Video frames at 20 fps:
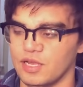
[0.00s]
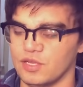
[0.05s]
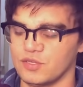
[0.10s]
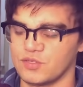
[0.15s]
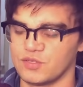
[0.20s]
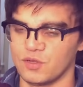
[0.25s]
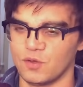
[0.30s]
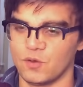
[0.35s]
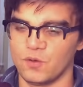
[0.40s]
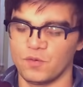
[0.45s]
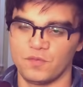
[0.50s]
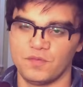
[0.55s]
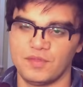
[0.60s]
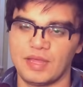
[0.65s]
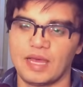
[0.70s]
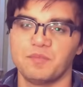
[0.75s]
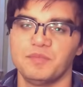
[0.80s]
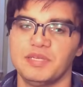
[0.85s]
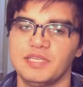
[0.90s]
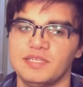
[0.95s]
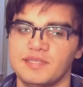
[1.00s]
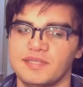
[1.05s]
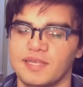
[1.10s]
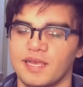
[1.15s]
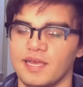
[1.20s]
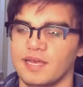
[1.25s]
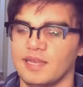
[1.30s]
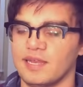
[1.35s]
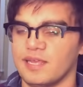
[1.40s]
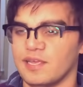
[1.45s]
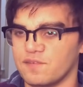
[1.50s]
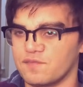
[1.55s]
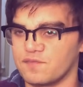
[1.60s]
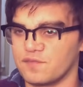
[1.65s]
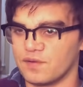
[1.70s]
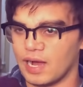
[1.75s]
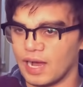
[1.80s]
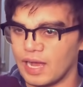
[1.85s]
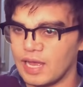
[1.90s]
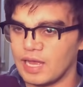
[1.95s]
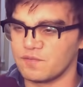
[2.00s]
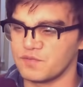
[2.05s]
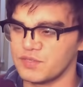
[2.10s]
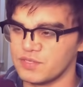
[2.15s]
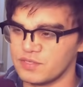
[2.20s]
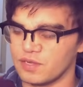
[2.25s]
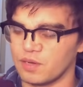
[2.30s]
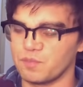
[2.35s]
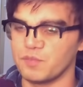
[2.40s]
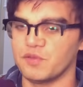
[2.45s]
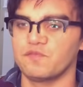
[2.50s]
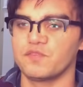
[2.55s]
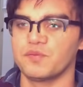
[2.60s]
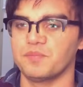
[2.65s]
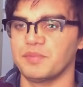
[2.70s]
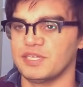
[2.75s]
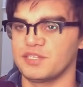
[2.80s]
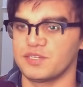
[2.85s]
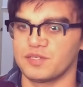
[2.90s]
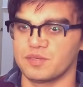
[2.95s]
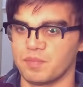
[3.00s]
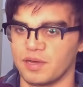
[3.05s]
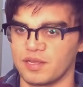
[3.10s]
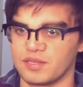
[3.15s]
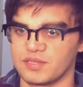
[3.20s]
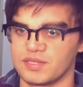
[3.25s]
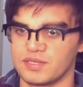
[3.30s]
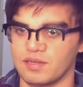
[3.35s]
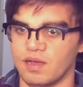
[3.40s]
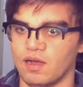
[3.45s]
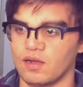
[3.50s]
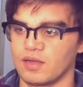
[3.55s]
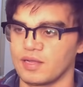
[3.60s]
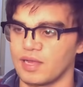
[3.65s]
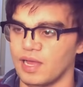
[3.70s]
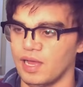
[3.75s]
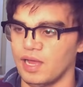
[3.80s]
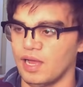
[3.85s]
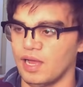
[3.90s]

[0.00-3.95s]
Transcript: So that means that if I have some information about a stock,